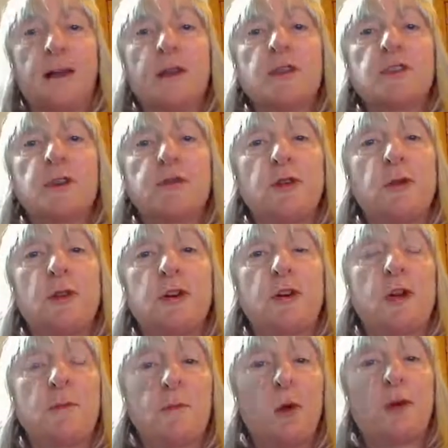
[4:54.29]
So if you want to
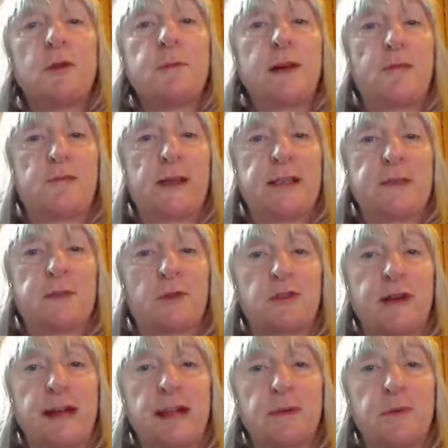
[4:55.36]
know more about Facebook
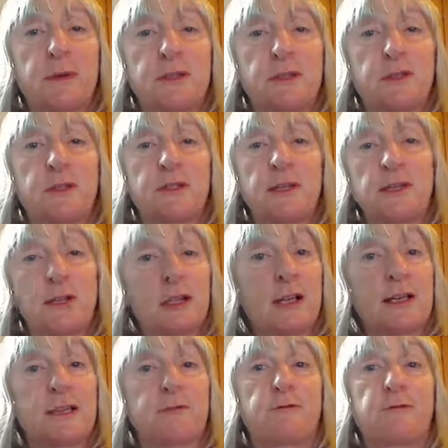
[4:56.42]
tracking pixels and you'd
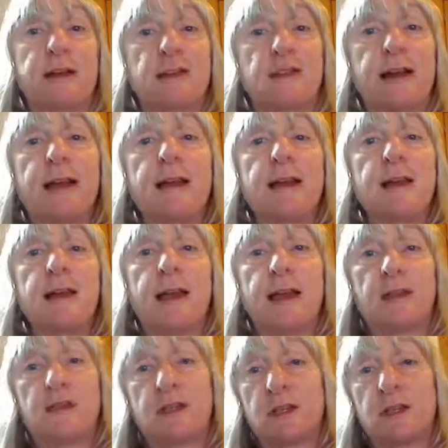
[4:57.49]
like some free training and